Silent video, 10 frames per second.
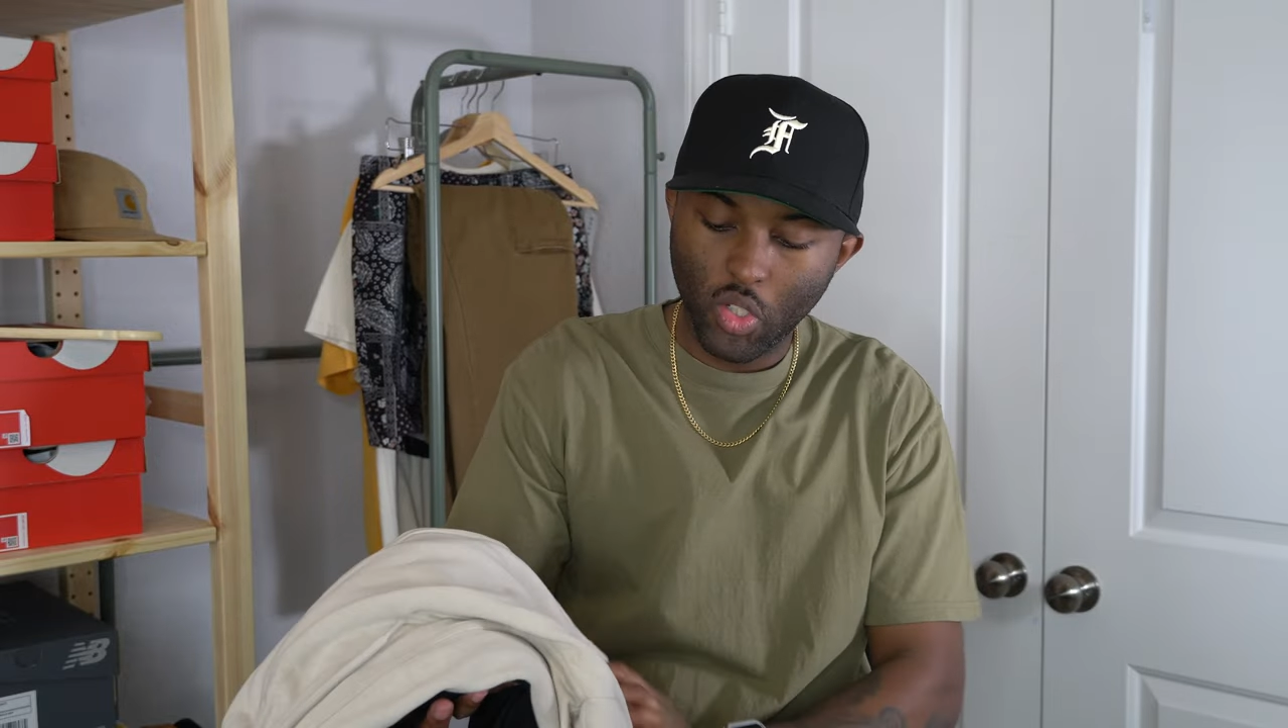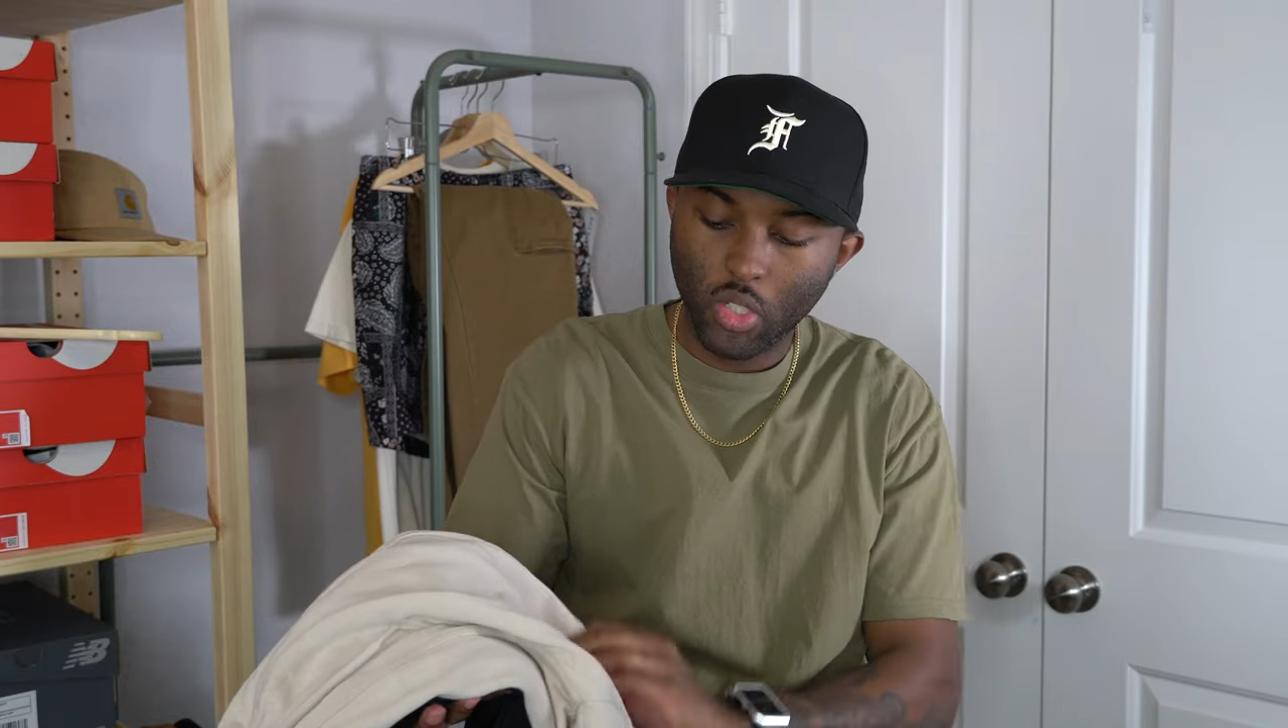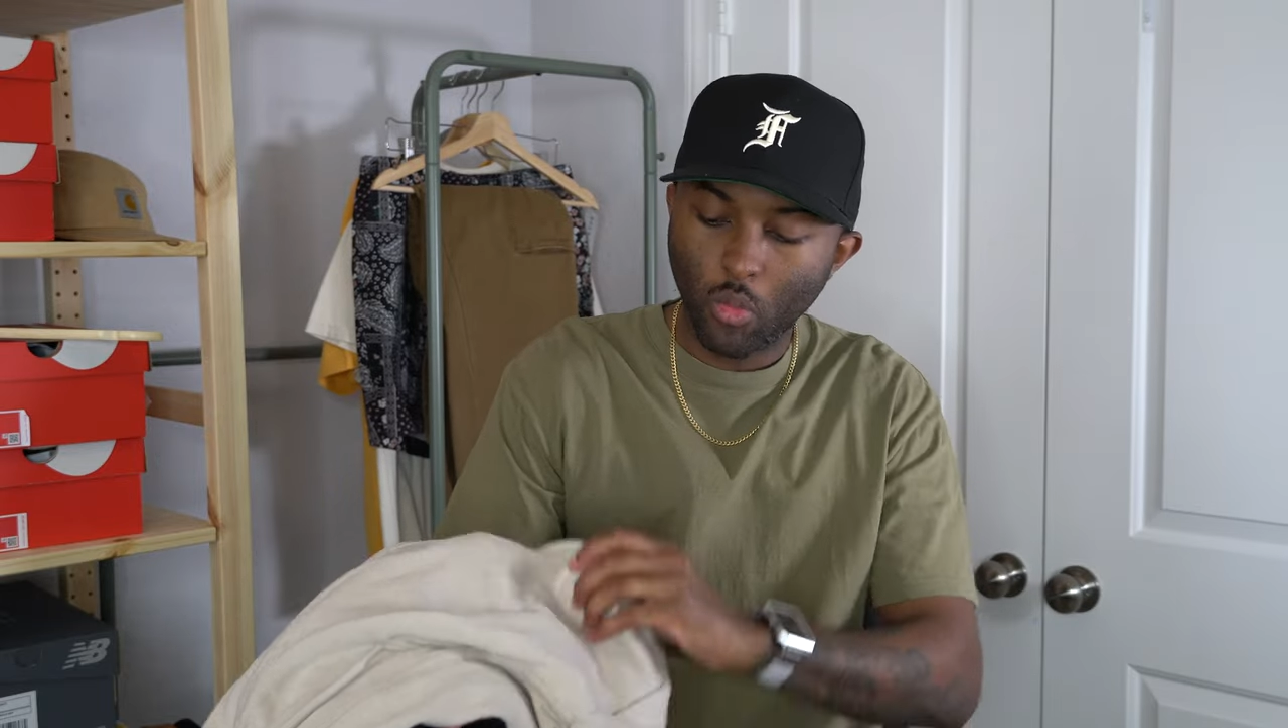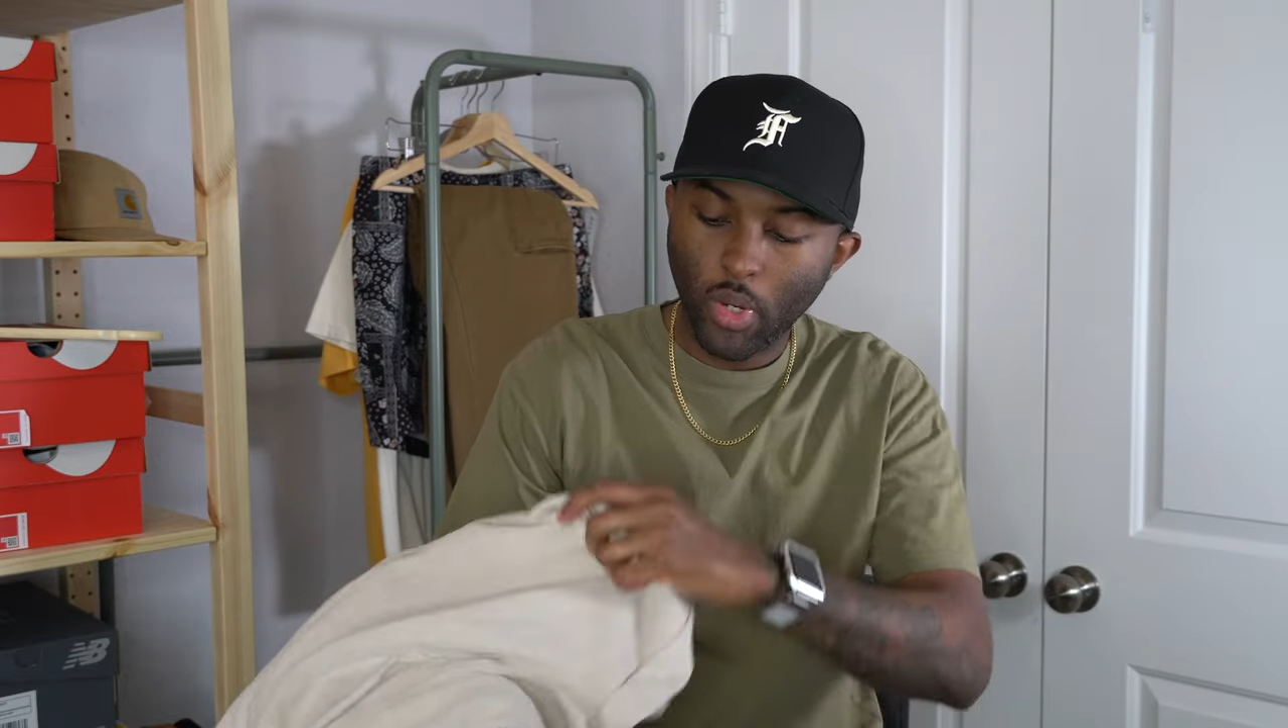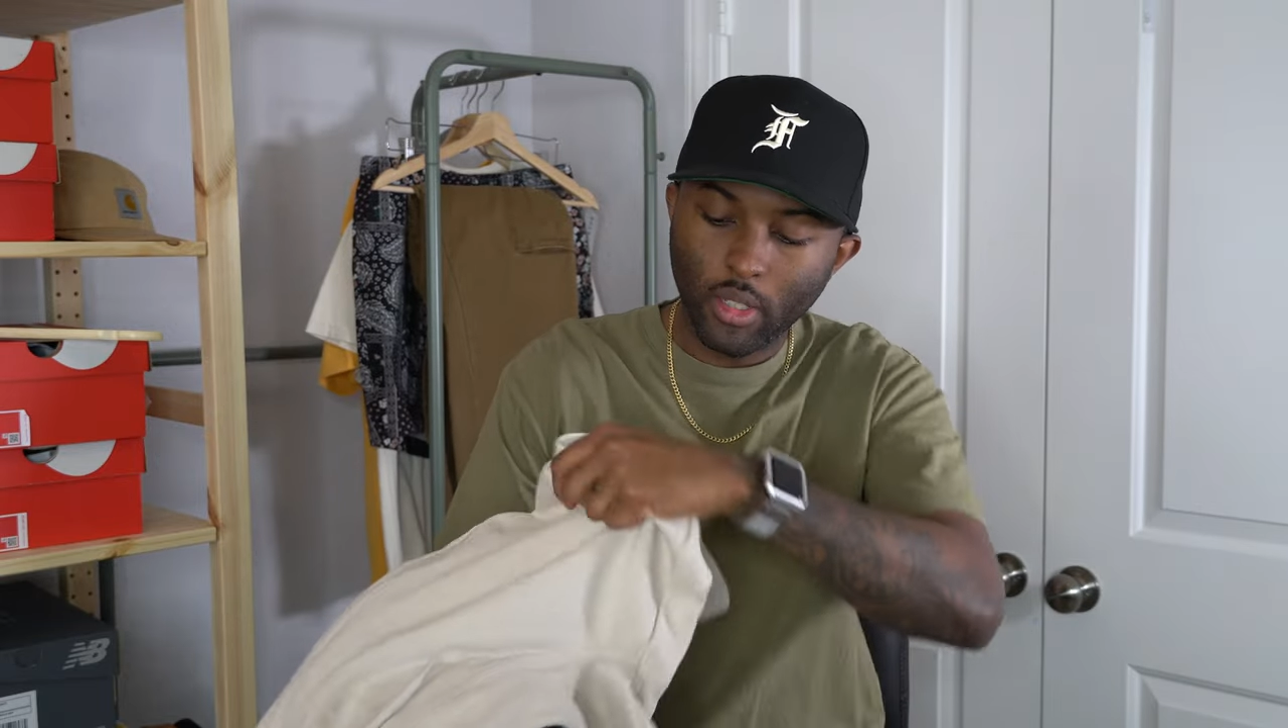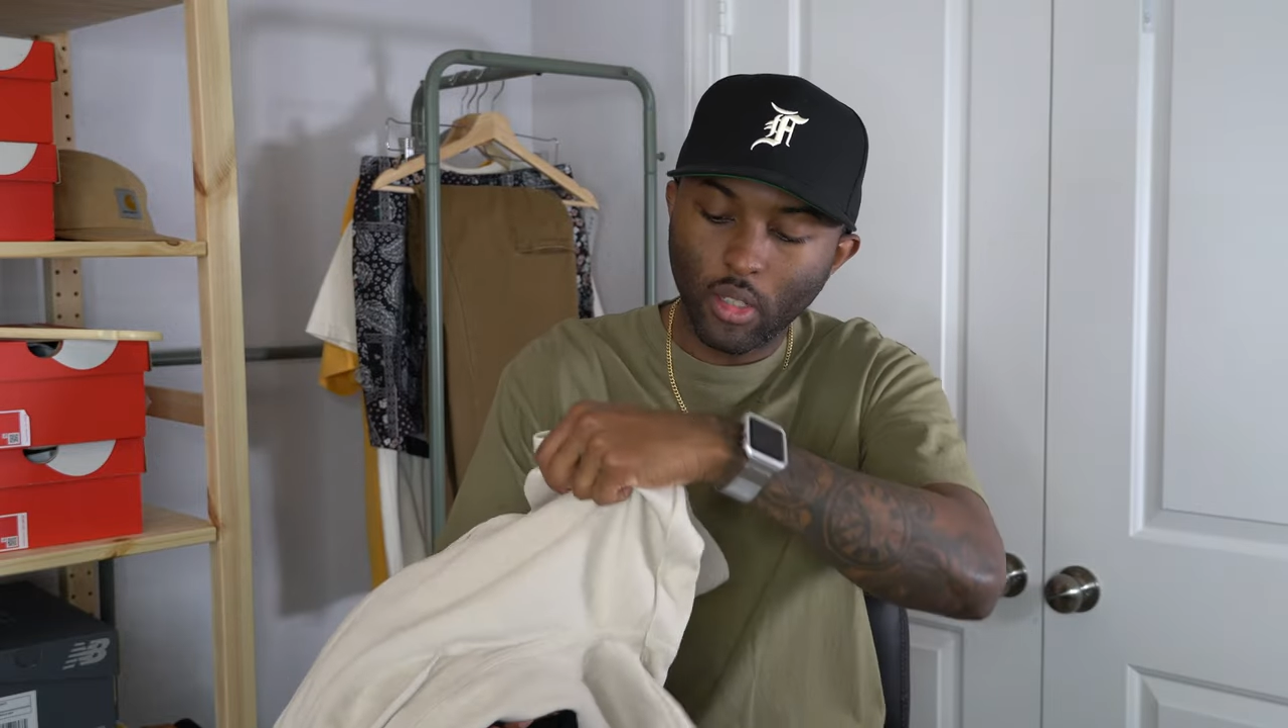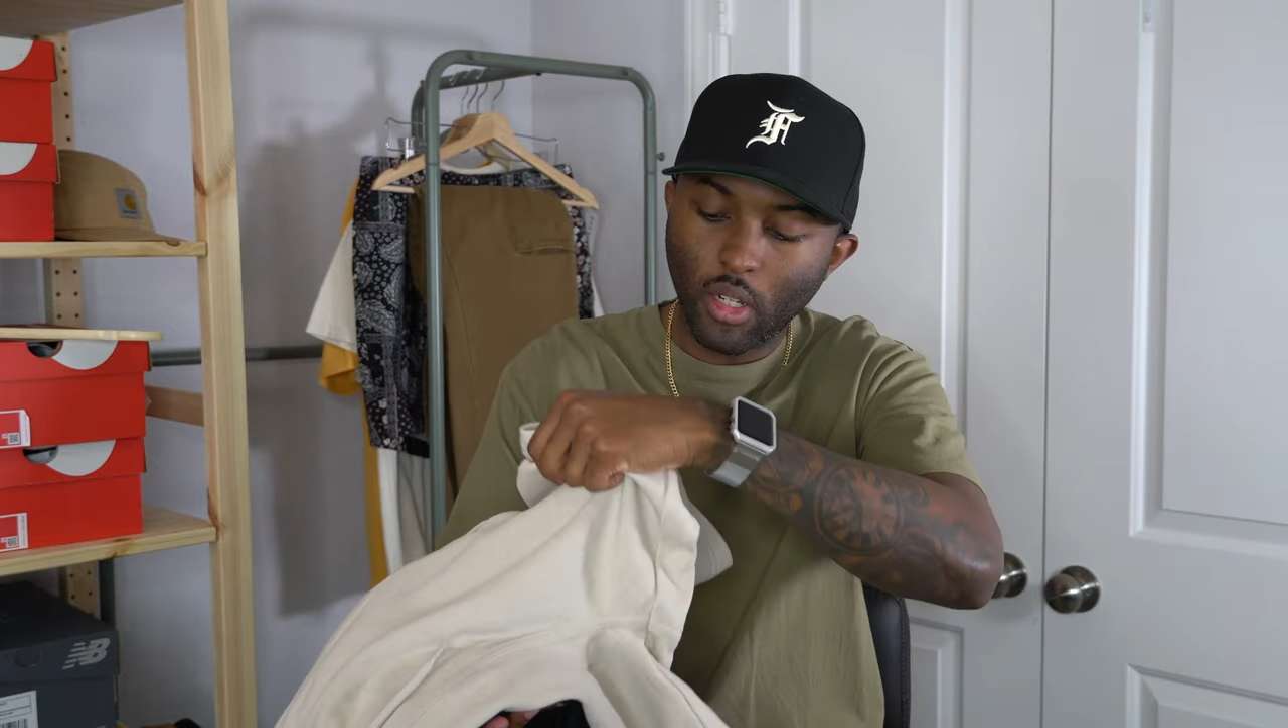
just a regular